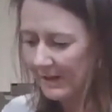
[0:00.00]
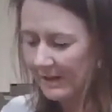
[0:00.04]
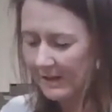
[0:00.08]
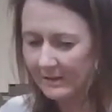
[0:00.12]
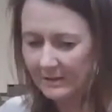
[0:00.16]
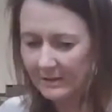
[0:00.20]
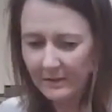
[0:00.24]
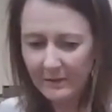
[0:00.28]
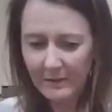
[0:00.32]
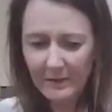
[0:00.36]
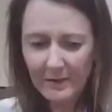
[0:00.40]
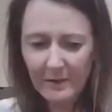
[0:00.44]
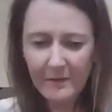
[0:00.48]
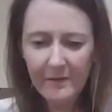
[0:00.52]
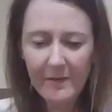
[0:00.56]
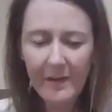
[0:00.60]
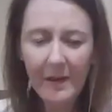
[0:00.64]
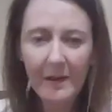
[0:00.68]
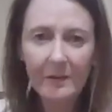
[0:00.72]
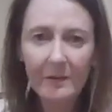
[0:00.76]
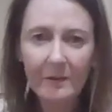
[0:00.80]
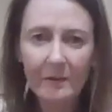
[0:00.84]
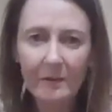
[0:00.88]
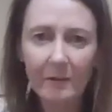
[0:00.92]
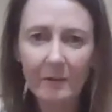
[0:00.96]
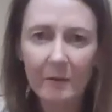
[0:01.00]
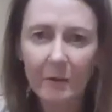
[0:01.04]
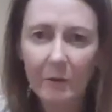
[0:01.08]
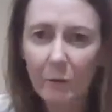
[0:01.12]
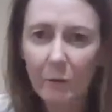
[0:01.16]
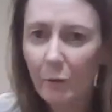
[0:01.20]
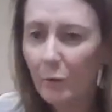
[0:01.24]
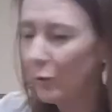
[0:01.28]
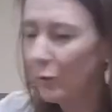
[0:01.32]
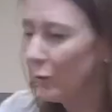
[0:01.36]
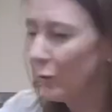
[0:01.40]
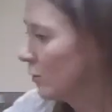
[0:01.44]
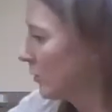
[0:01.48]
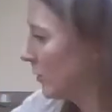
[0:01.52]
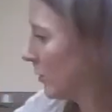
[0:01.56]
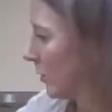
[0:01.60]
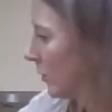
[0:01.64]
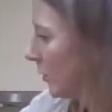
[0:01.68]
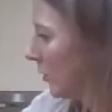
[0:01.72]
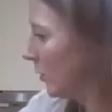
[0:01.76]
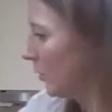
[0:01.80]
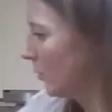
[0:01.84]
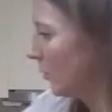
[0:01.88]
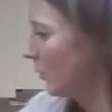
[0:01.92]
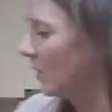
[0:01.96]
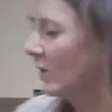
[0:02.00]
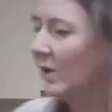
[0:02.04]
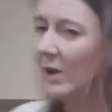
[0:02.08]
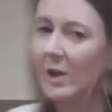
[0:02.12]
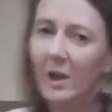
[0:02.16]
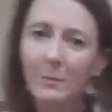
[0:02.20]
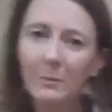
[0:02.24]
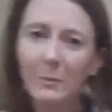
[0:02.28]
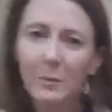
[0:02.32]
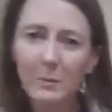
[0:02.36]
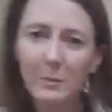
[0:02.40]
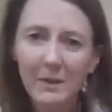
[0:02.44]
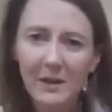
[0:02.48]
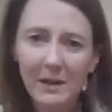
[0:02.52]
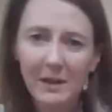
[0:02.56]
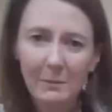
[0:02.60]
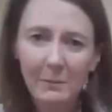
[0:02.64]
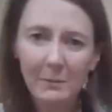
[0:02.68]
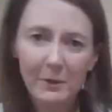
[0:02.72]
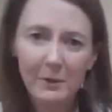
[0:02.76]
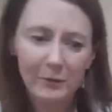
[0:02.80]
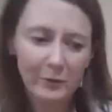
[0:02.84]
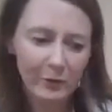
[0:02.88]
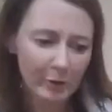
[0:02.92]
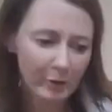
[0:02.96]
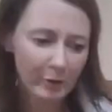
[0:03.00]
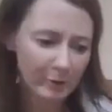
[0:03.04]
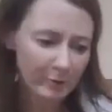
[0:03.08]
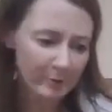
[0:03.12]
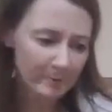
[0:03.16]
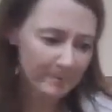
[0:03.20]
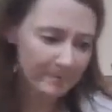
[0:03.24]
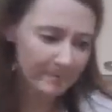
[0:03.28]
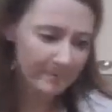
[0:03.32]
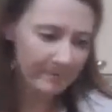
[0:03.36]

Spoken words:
and just leave that to cook while I prepare my dough.